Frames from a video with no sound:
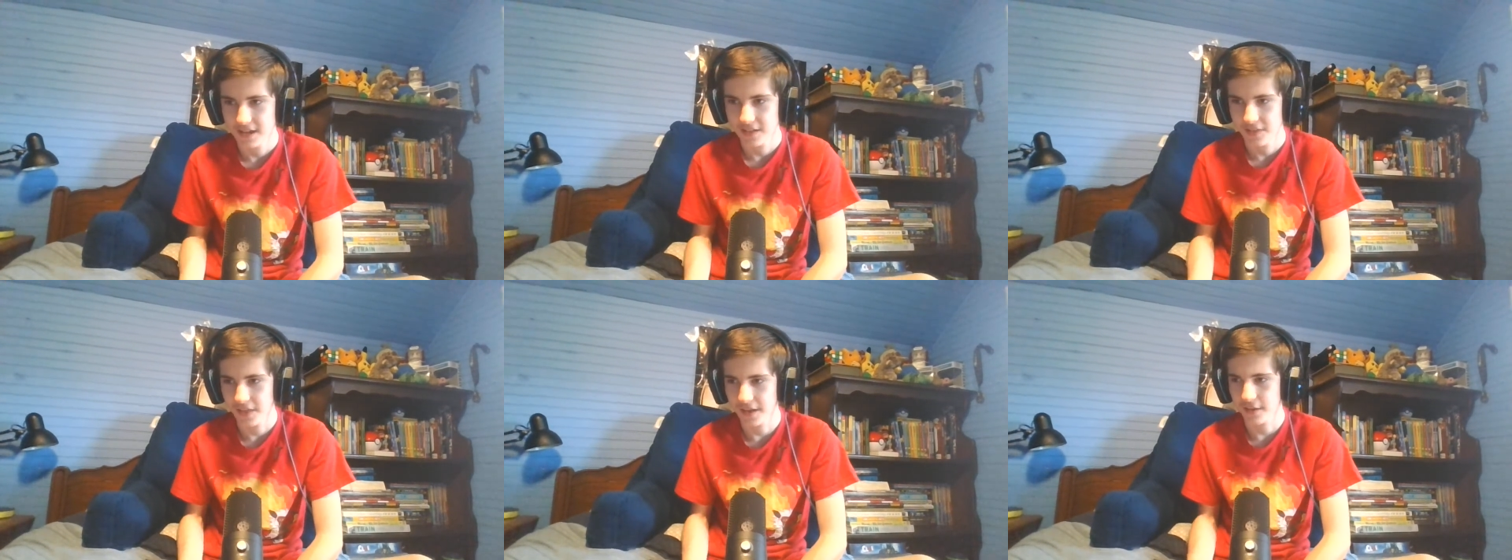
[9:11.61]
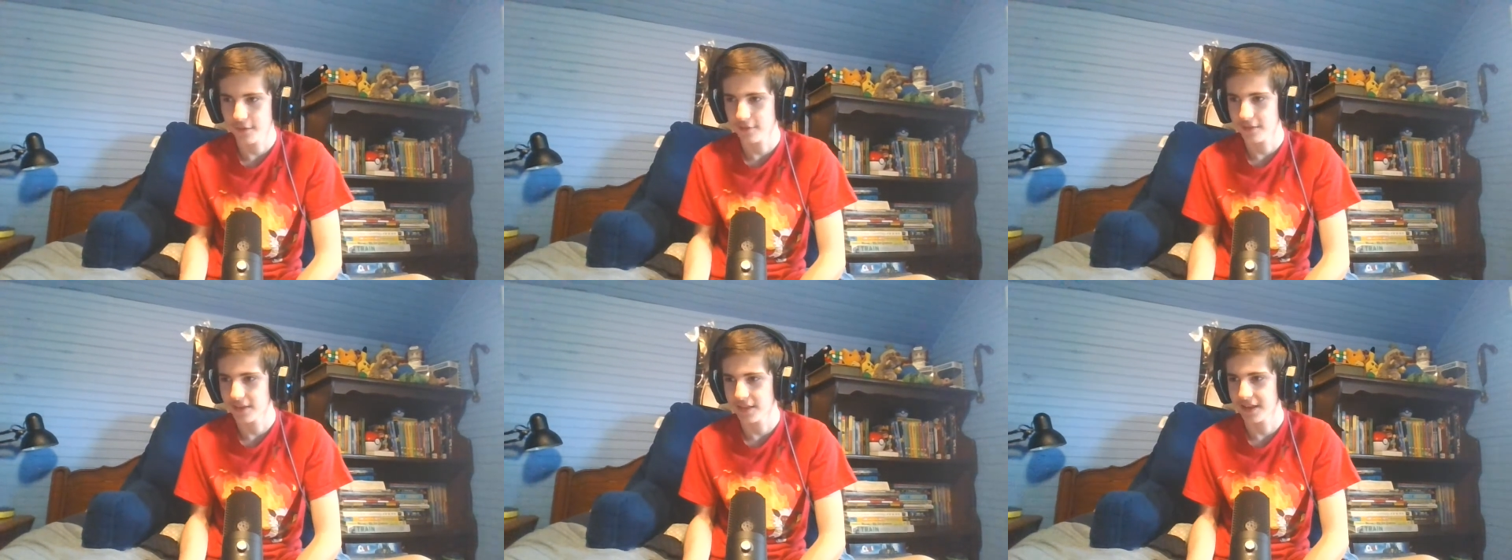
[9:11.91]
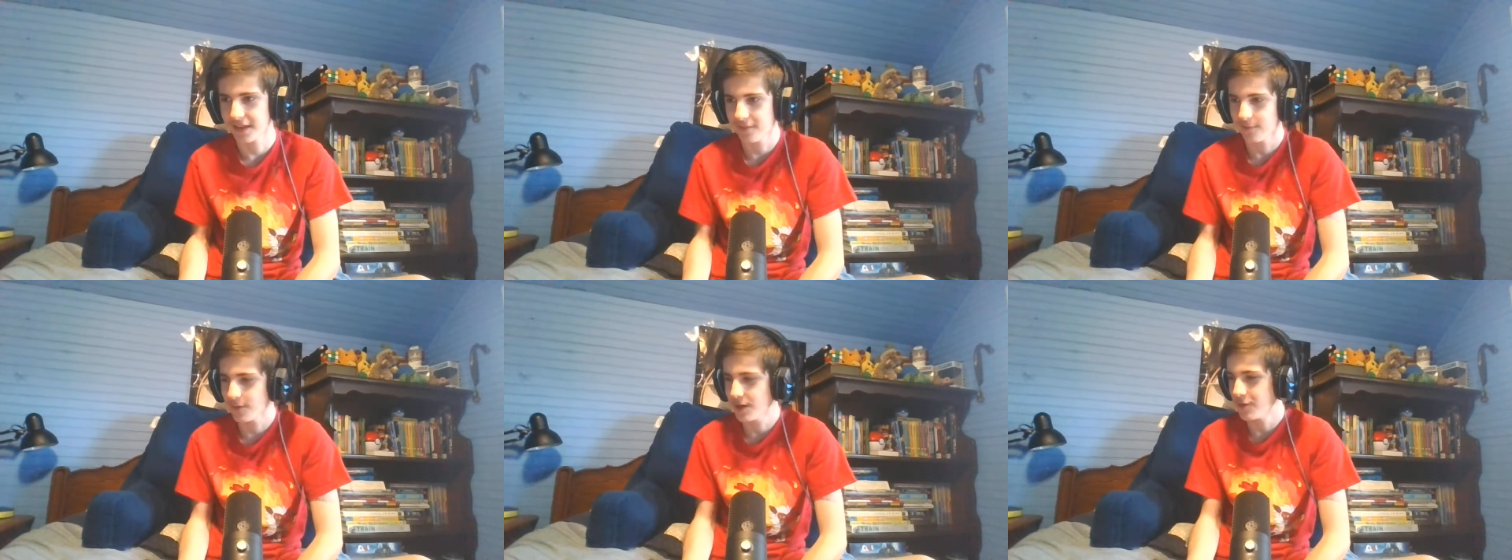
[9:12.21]
Like
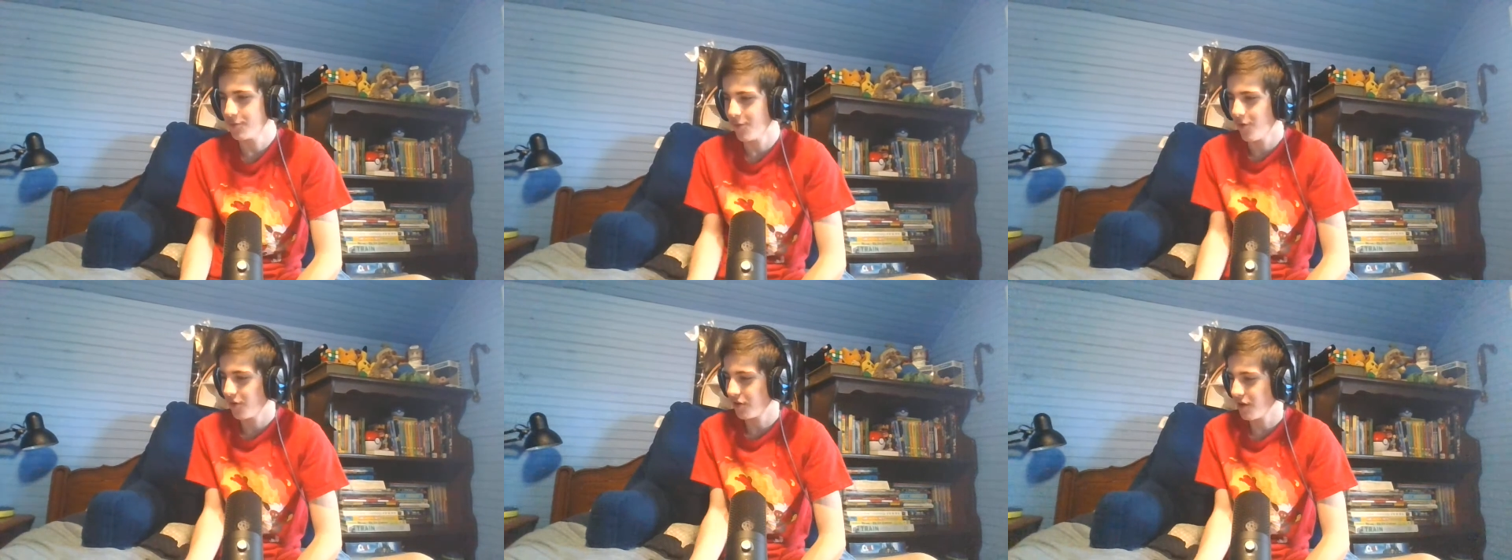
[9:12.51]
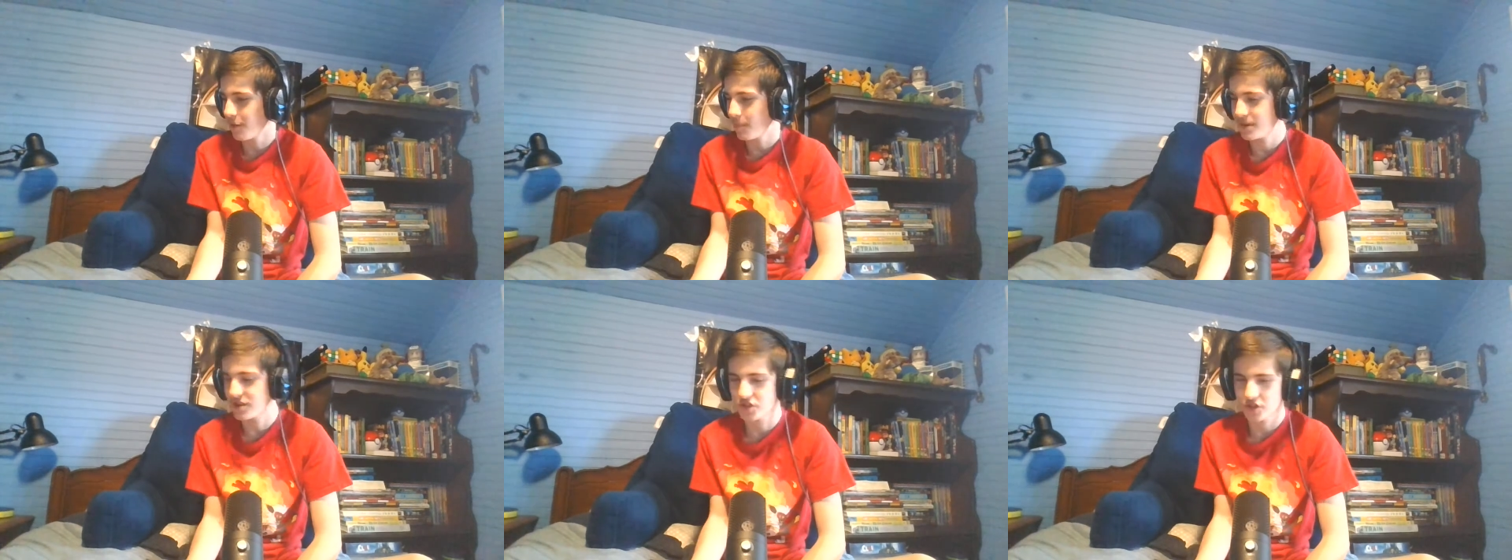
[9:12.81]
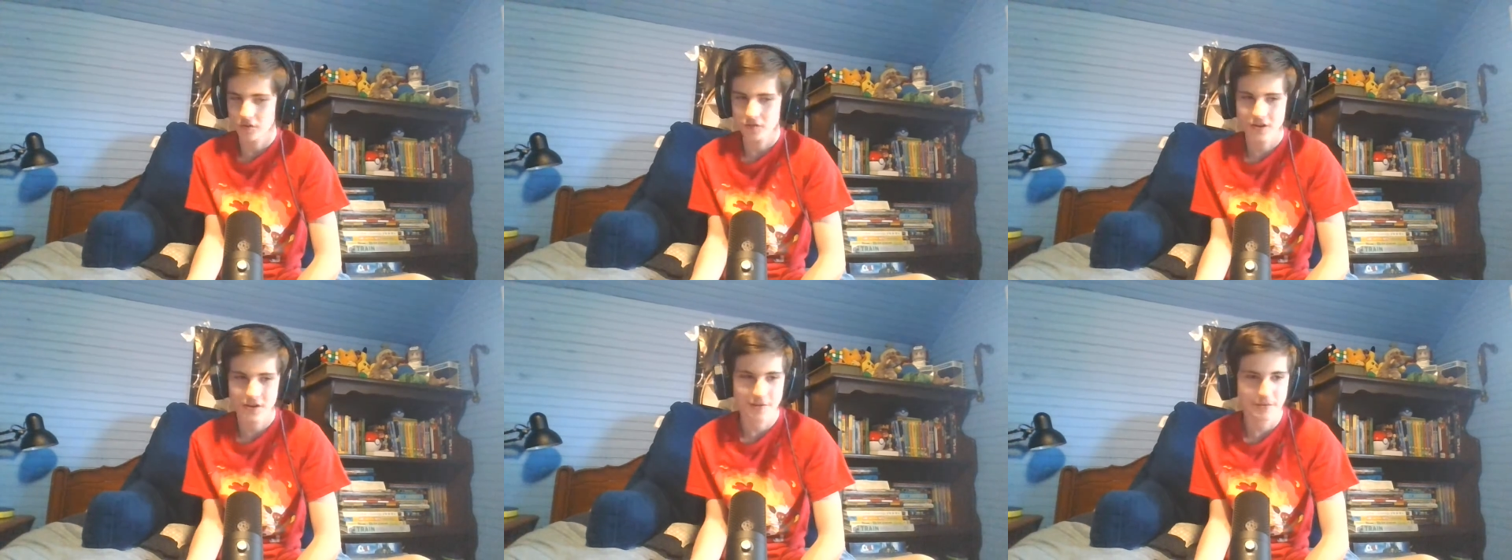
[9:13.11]
when he woke up and
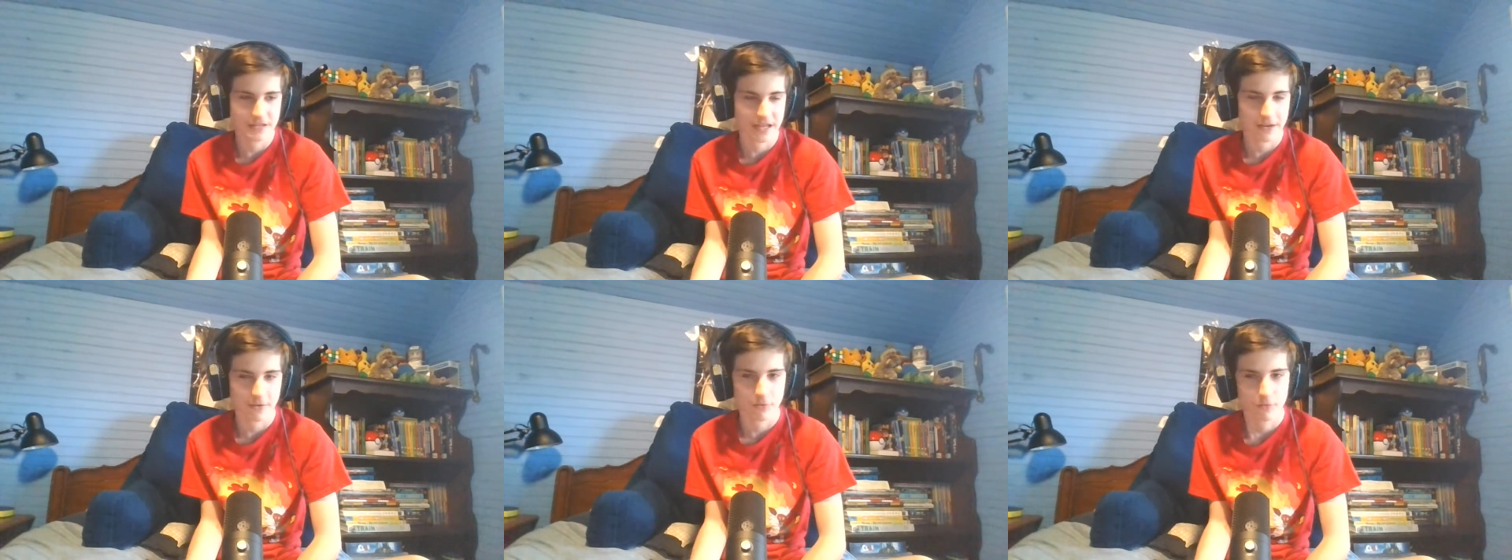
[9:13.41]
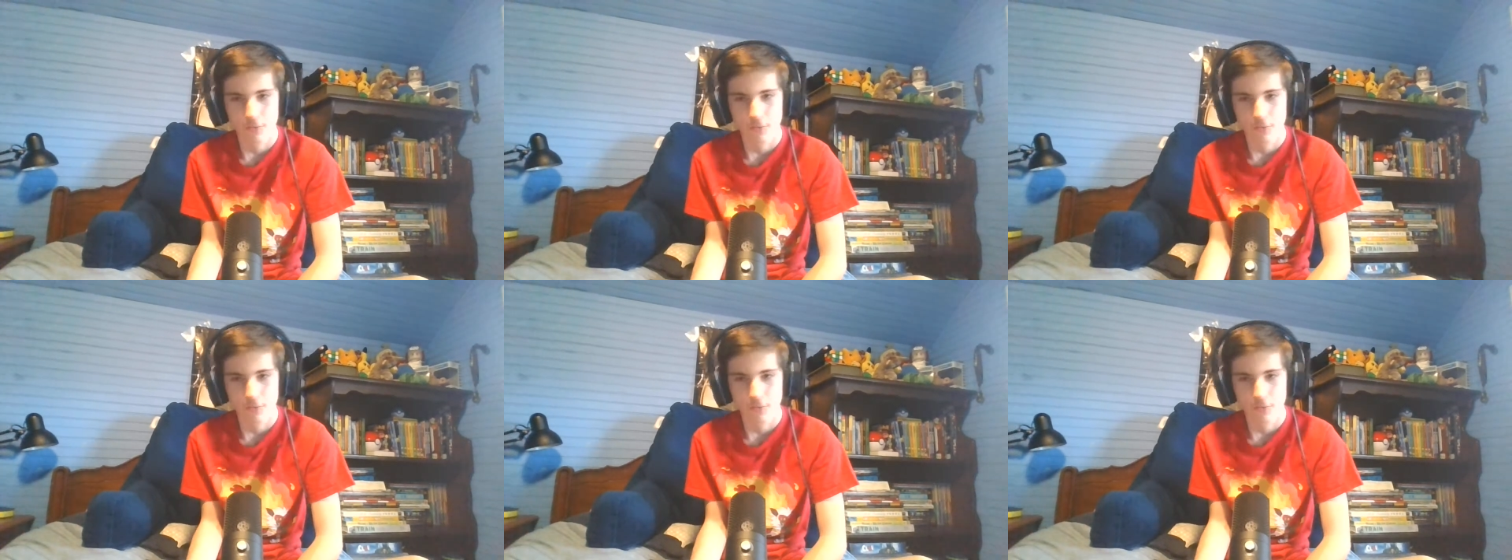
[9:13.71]
Johto, he was like,